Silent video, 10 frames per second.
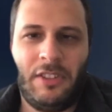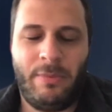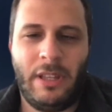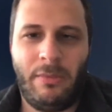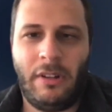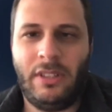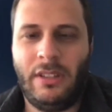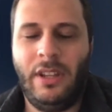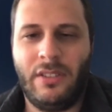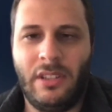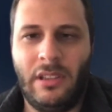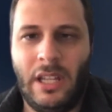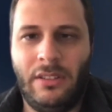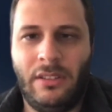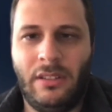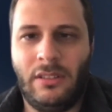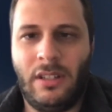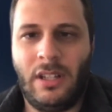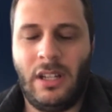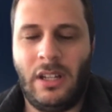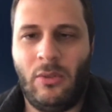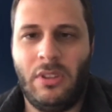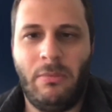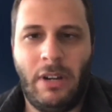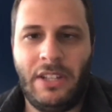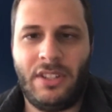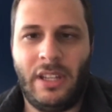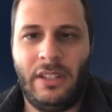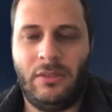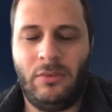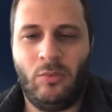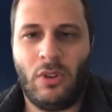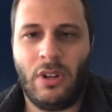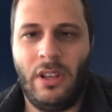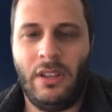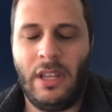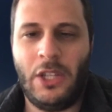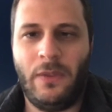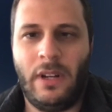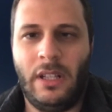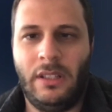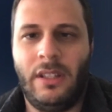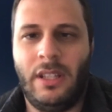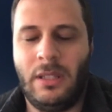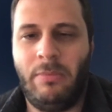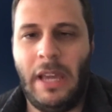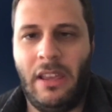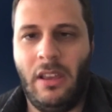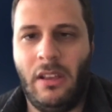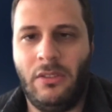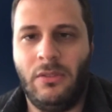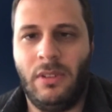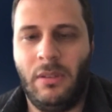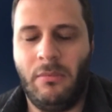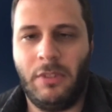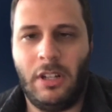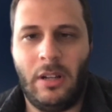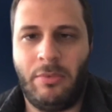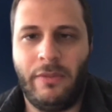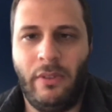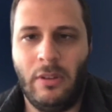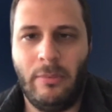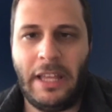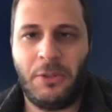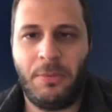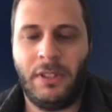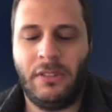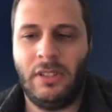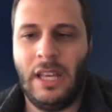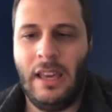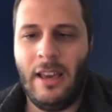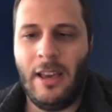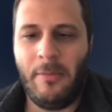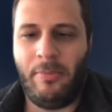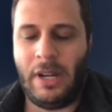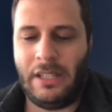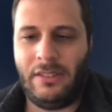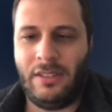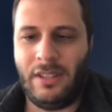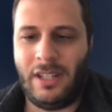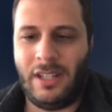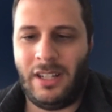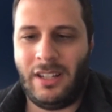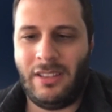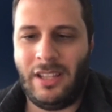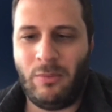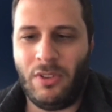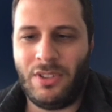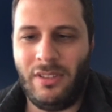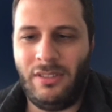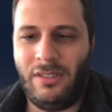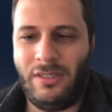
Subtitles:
spent about 10 years in London on the buy side, working in a hedge fund and then in banking, doing portfolio management. But that wasn't,